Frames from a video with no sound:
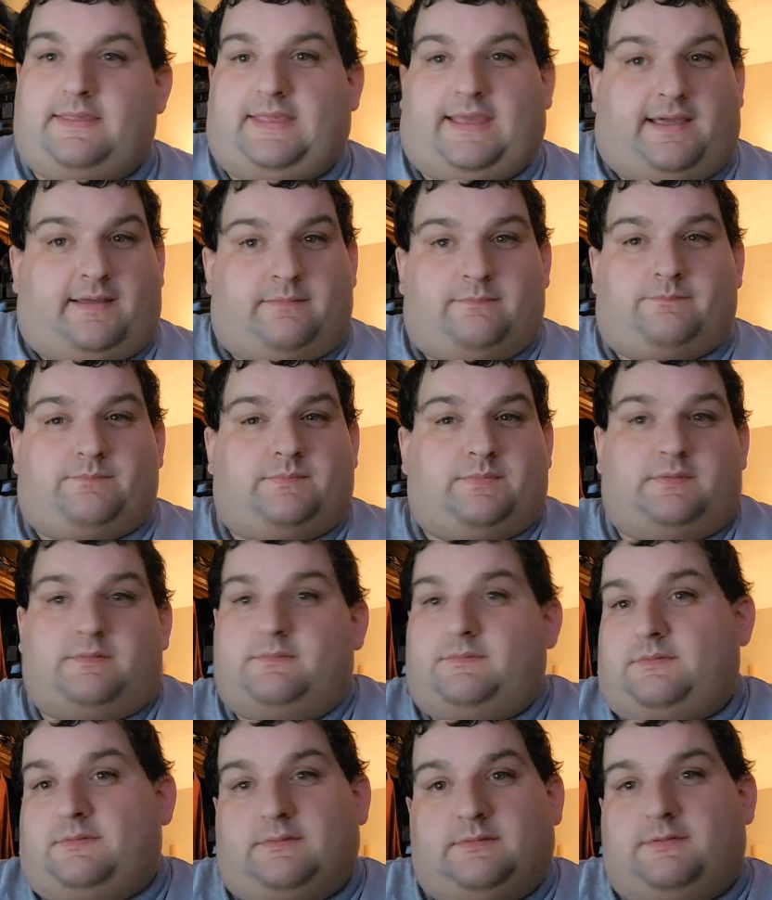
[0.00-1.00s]
Yeah,
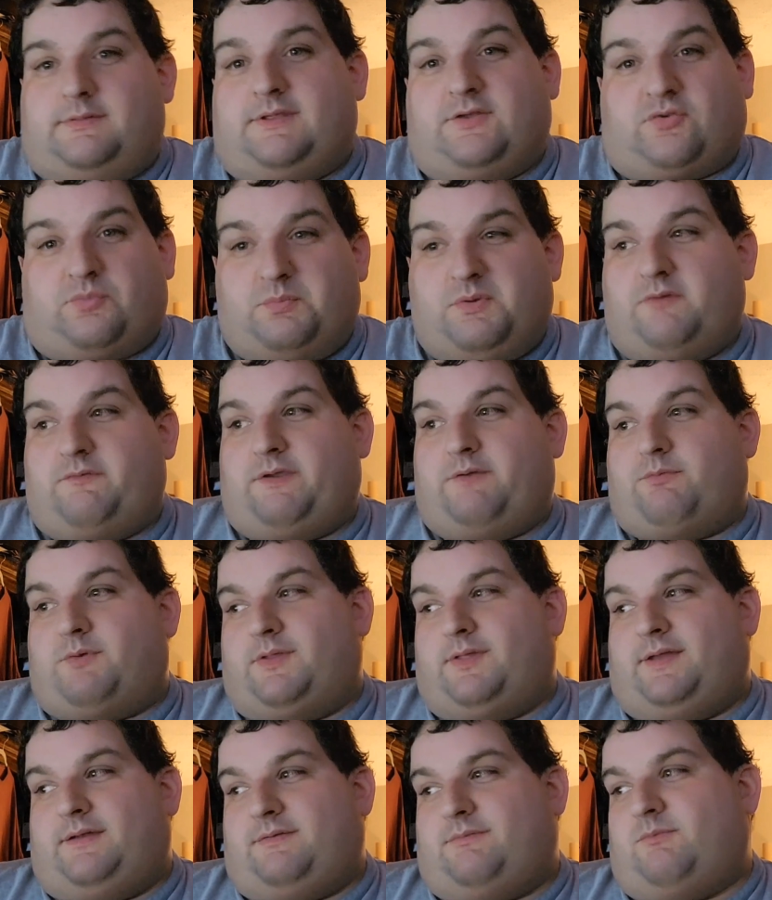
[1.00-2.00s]
this movie
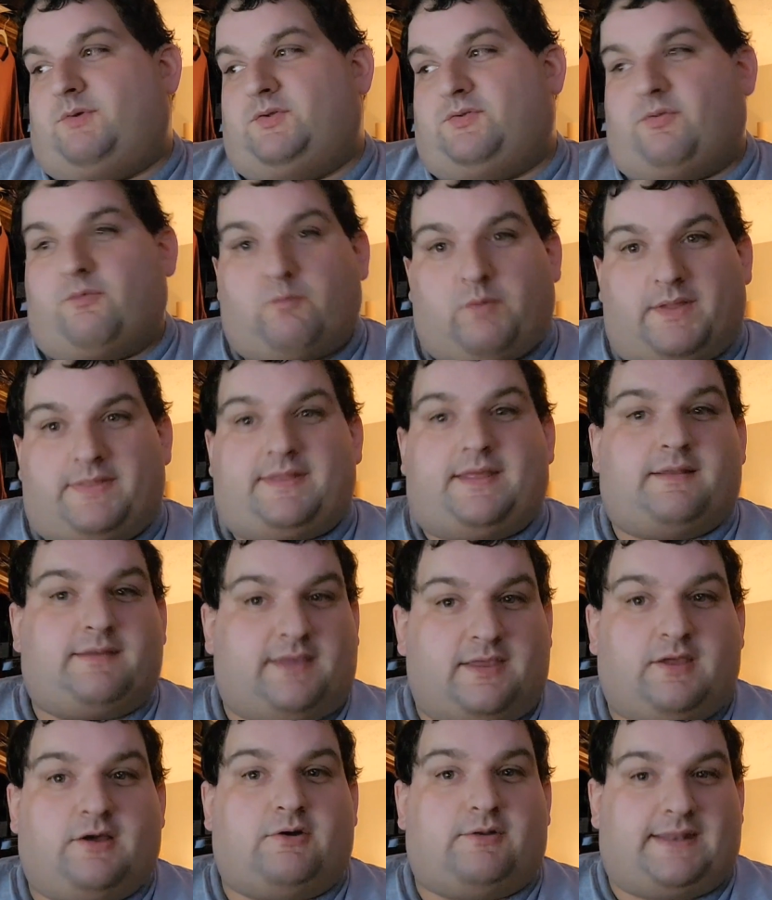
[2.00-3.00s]
really was the one that
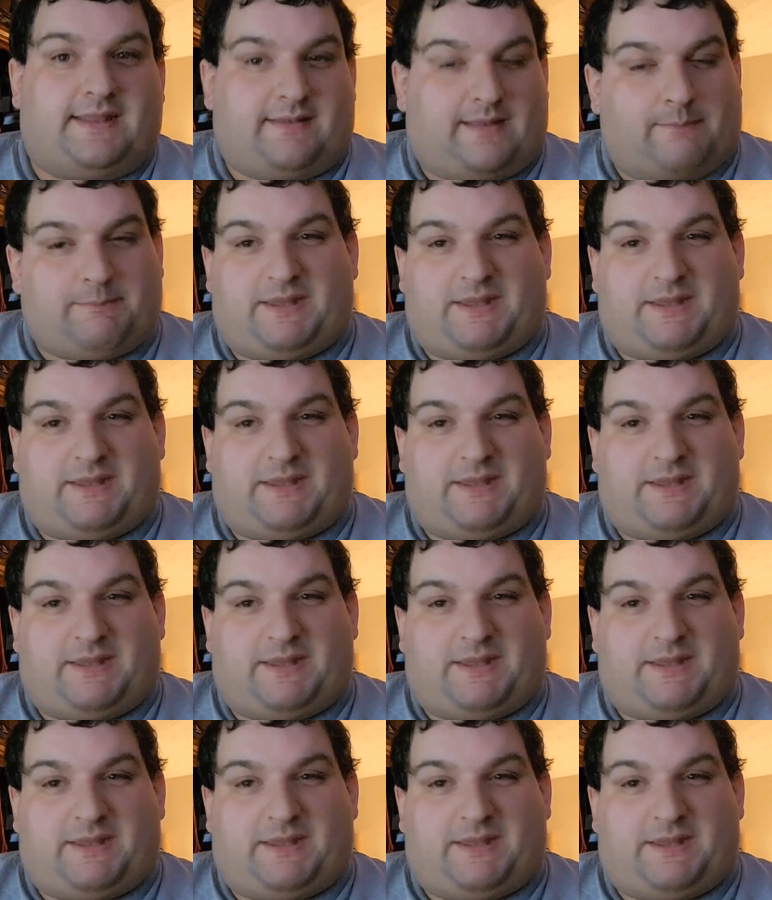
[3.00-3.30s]
killed it.